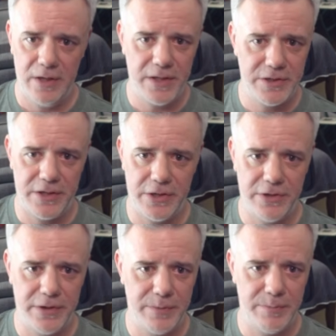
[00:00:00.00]

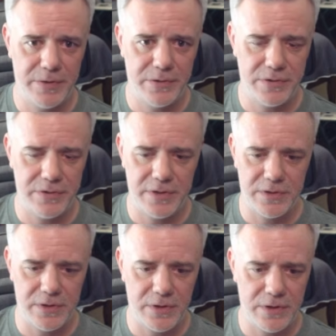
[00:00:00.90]
Legendary, Mythical
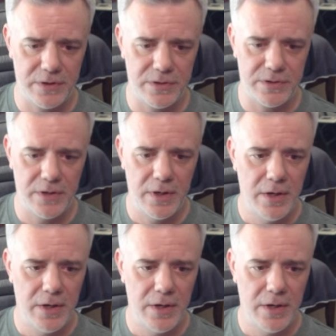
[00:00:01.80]
6-stars,